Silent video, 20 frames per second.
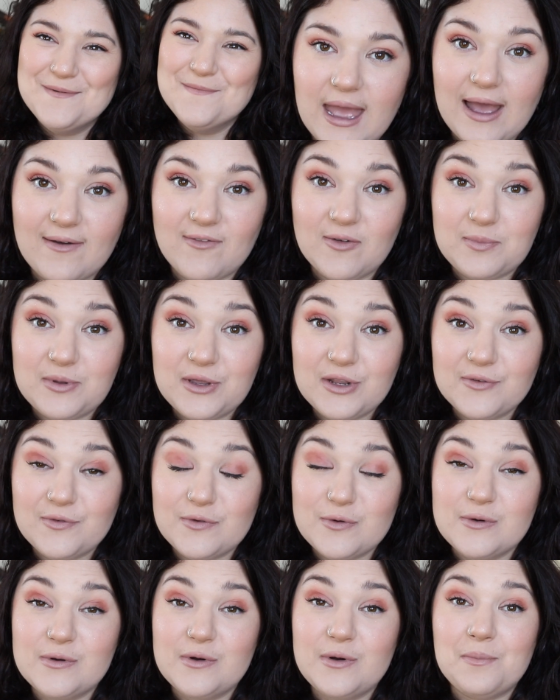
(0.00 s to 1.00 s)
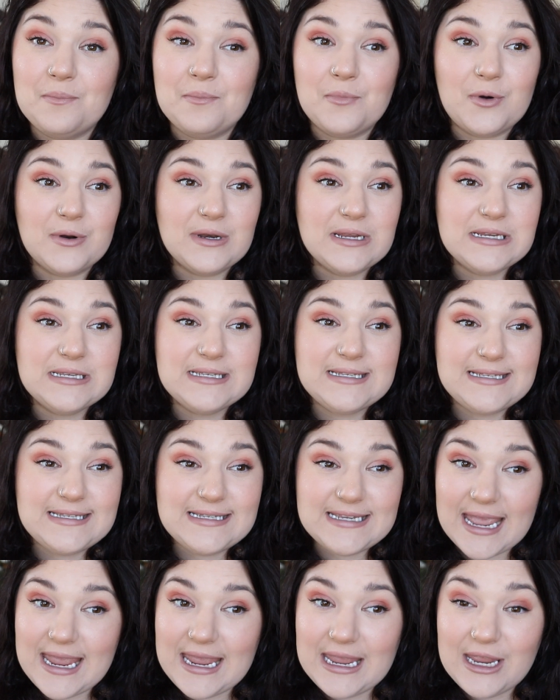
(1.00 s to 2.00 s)
Have a beautiful morning,
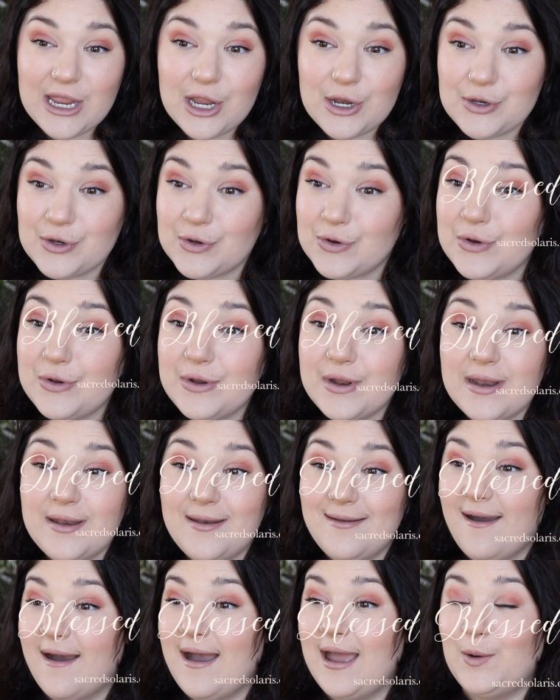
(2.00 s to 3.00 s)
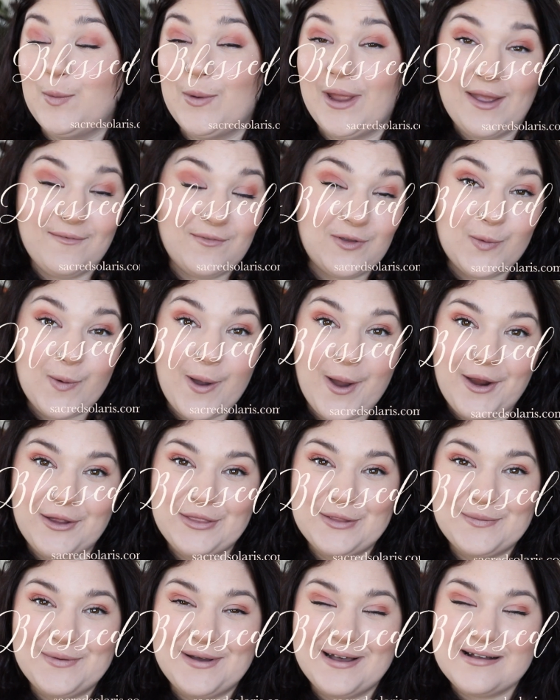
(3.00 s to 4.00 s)
day, noon and night wherever you are
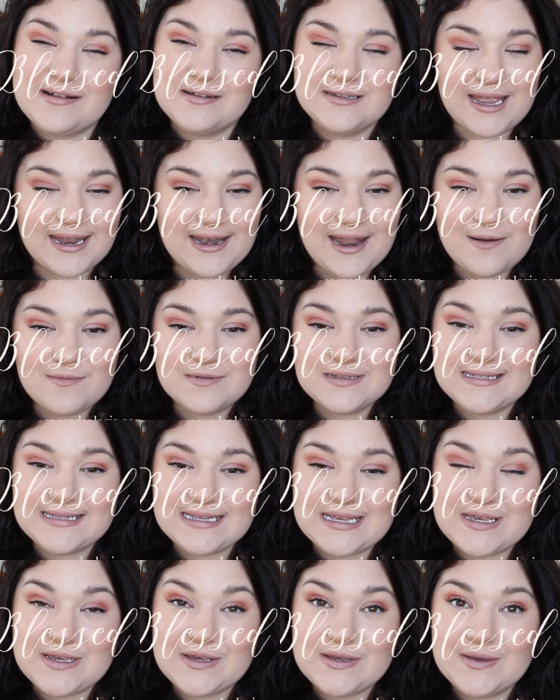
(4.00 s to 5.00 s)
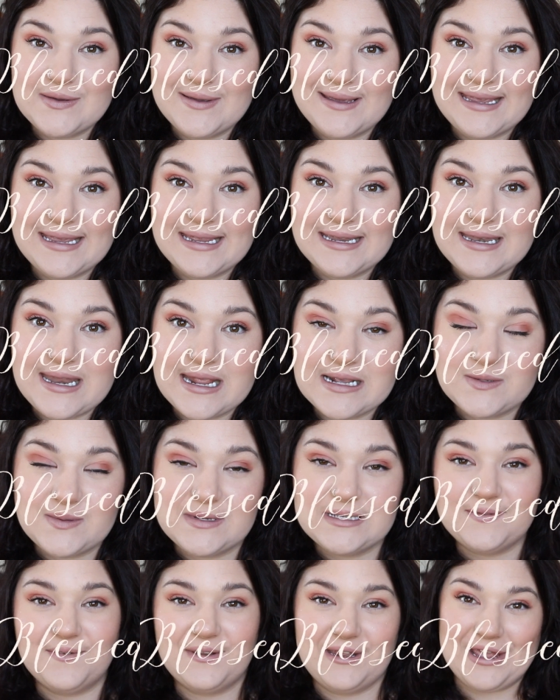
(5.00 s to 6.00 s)
in the world, and I will see you in next
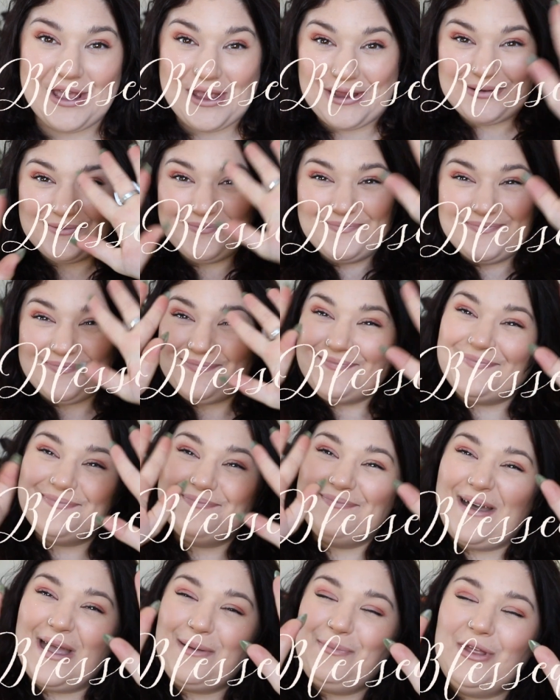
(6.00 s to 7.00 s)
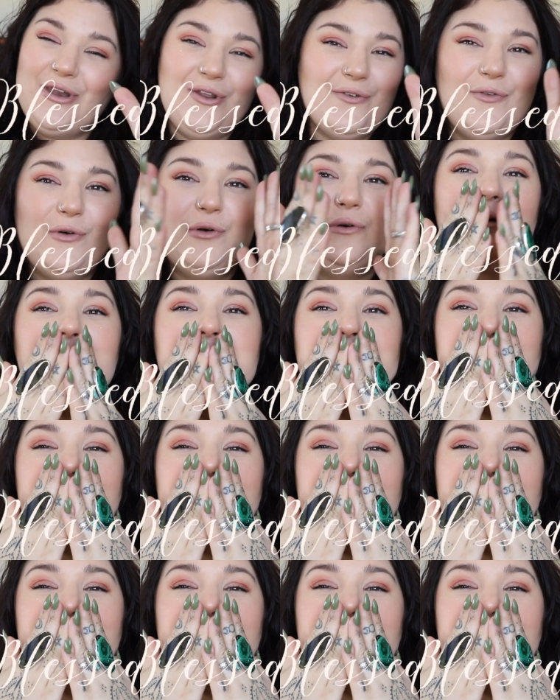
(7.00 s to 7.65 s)
week's video. Bye beautiful.